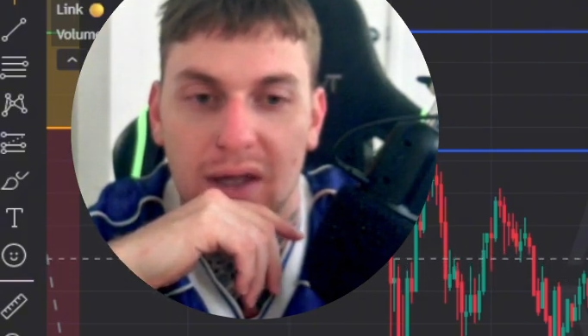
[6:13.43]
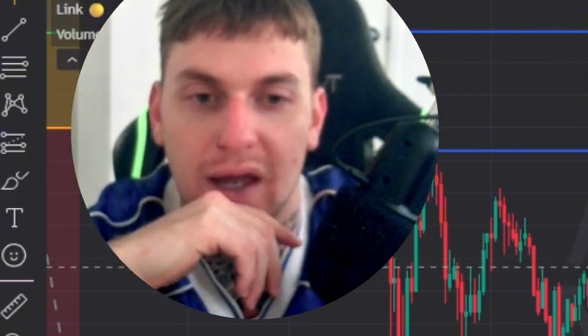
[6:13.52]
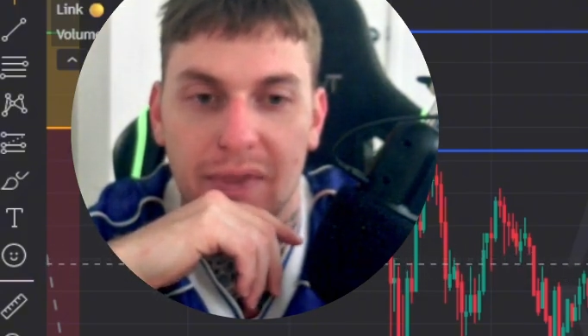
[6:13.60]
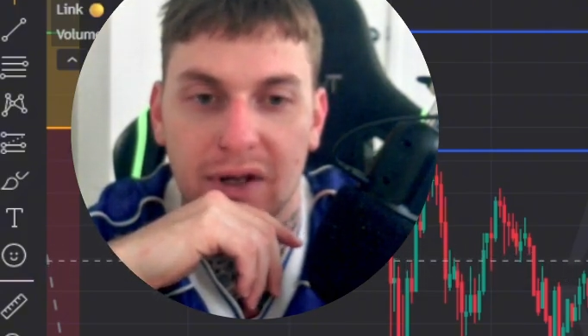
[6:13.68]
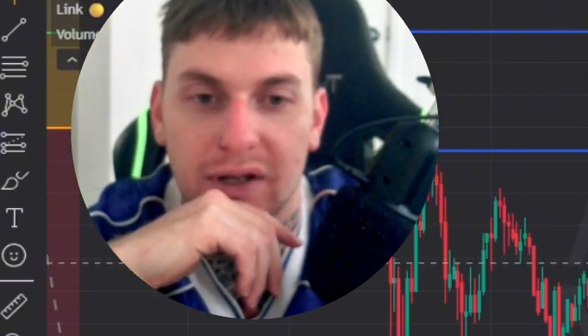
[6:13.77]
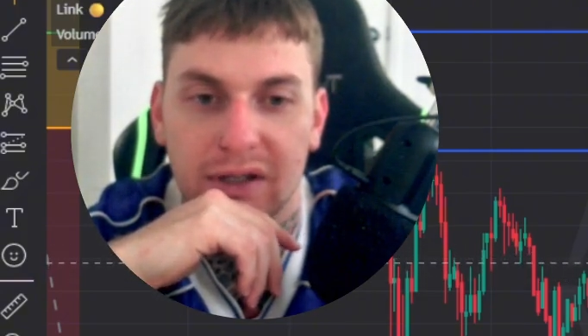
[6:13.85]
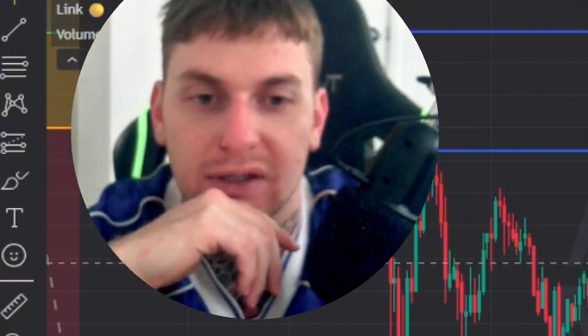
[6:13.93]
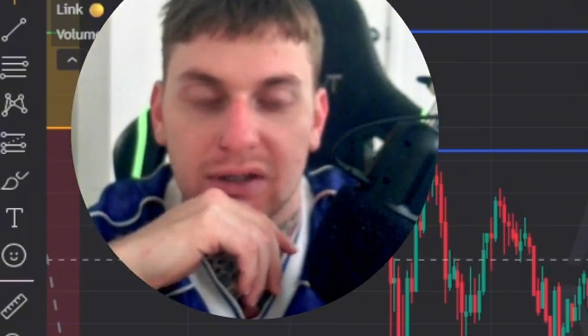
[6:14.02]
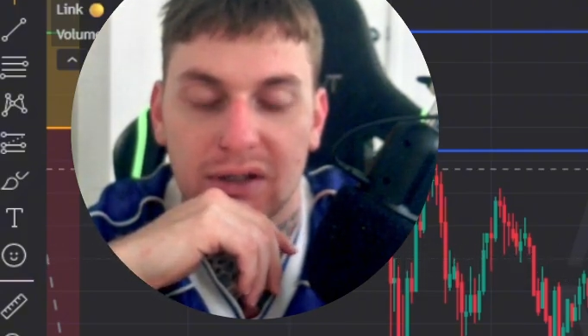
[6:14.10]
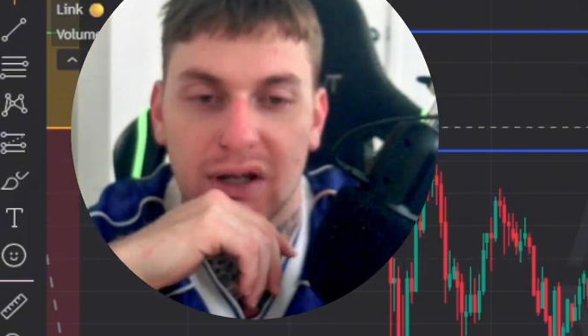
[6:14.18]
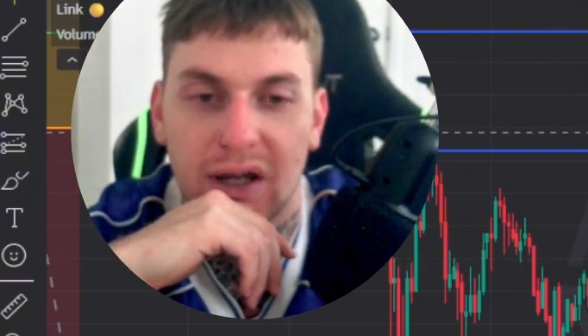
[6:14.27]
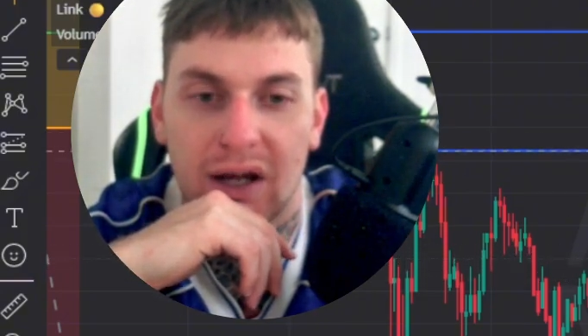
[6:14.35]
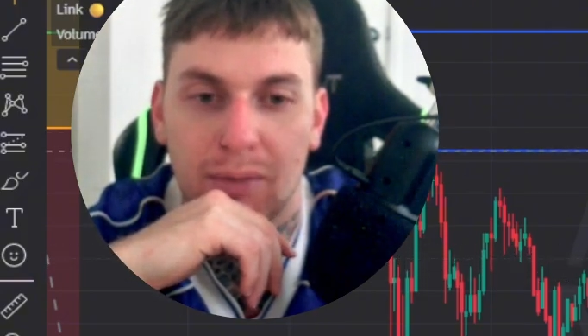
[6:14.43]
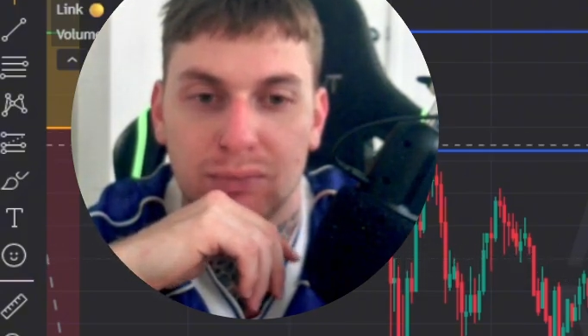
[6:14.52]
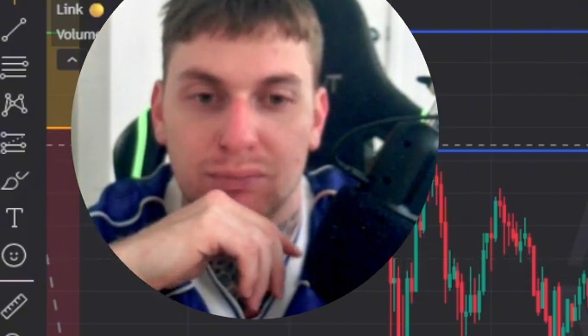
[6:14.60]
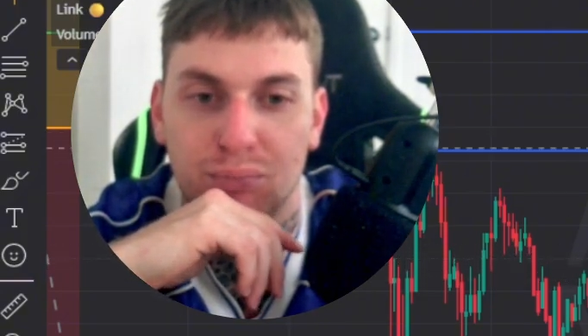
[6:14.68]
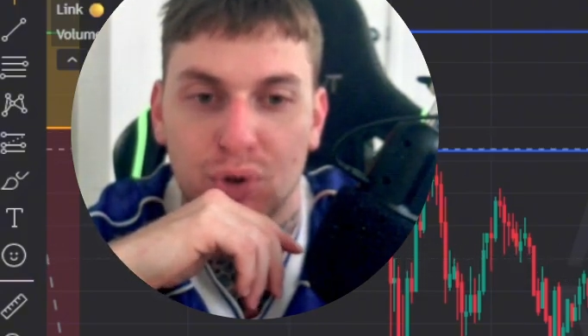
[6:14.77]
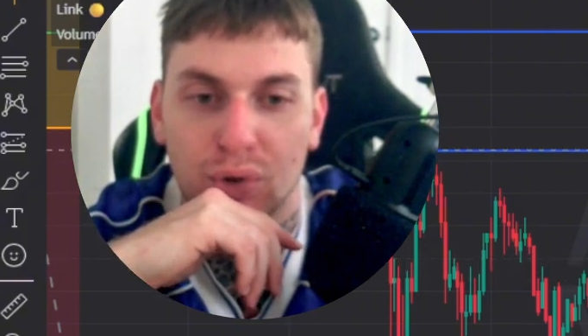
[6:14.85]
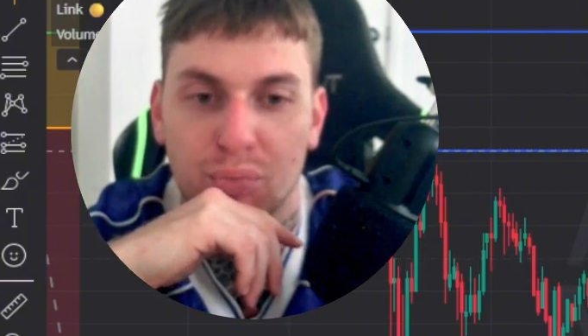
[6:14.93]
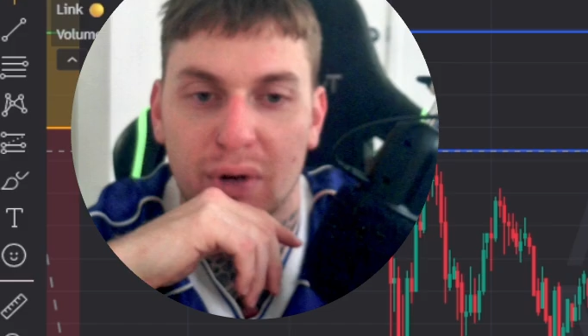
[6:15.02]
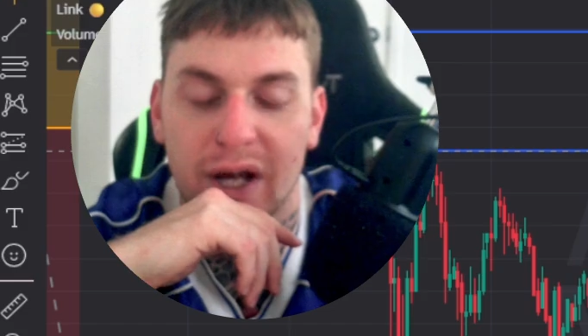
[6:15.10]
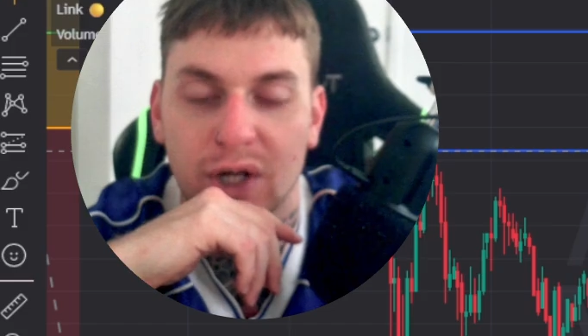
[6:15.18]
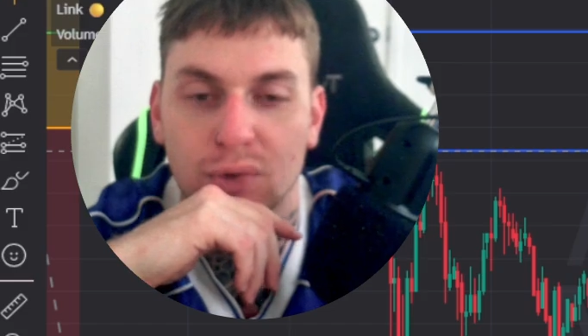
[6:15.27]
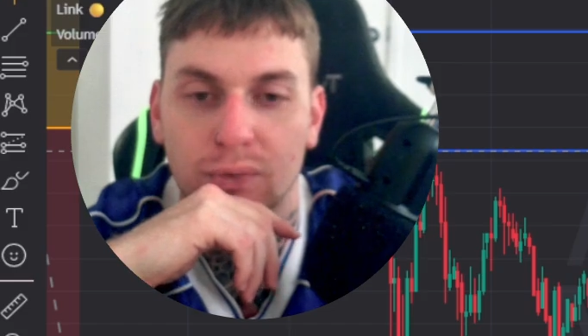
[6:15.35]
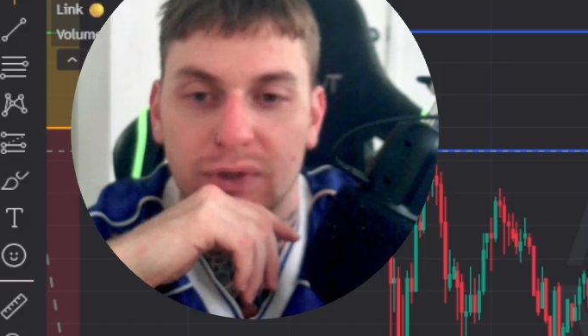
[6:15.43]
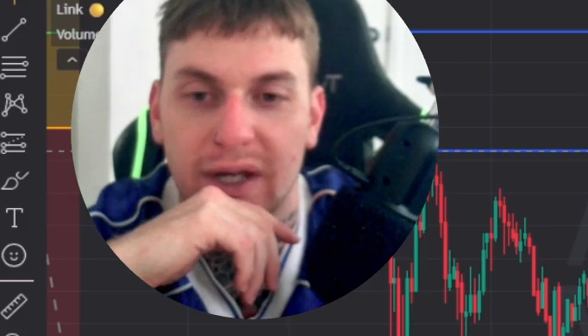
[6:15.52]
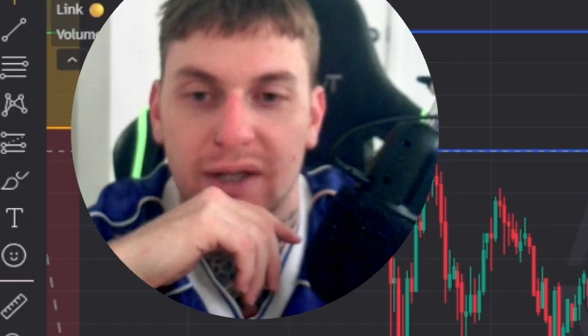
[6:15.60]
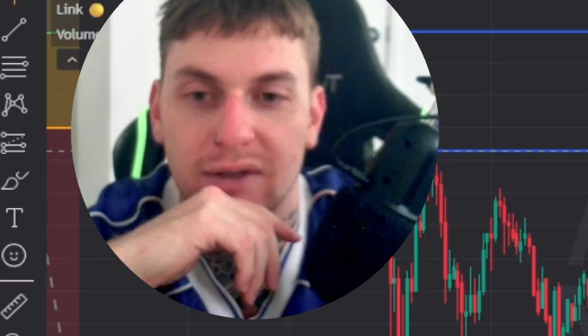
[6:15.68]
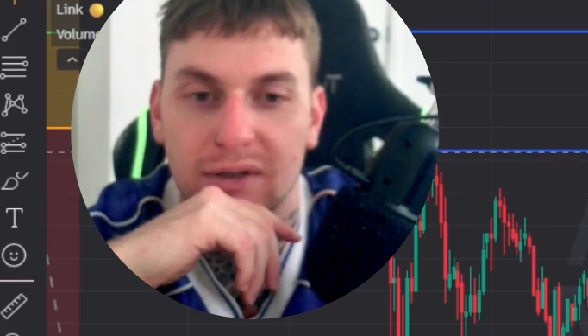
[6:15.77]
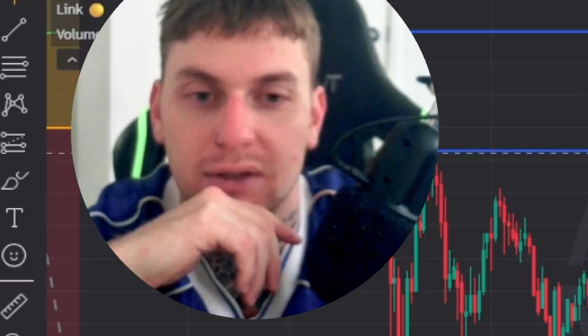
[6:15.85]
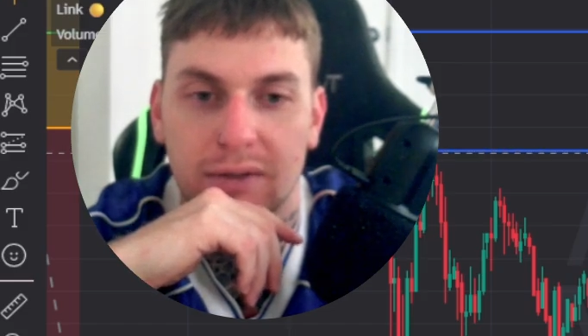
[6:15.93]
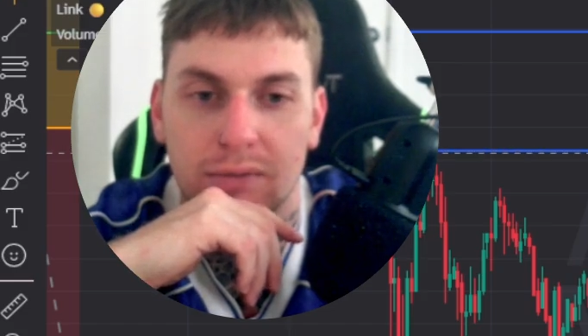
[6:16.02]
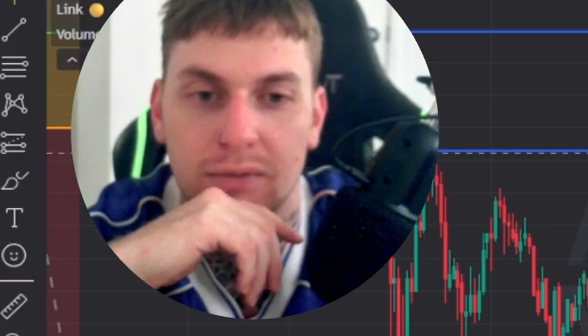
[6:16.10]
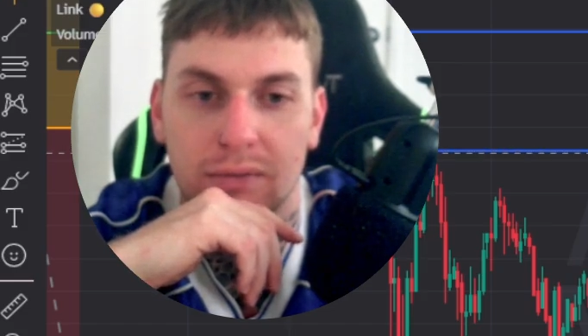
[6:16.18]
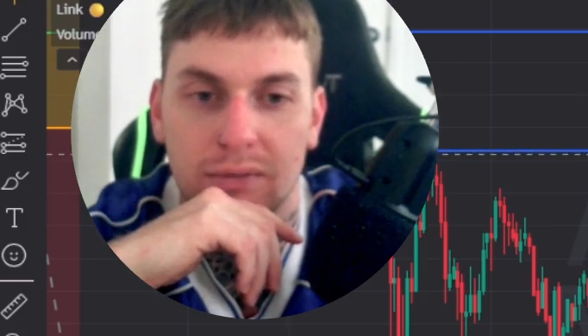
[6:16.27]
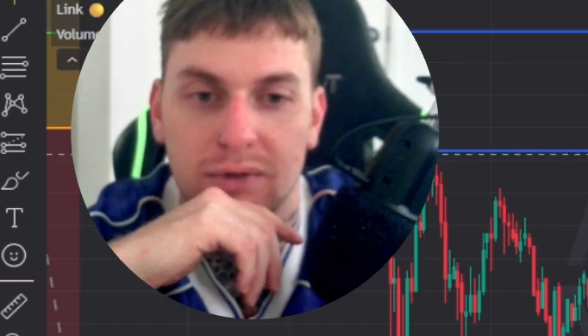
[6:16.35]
And then I took partials at this level.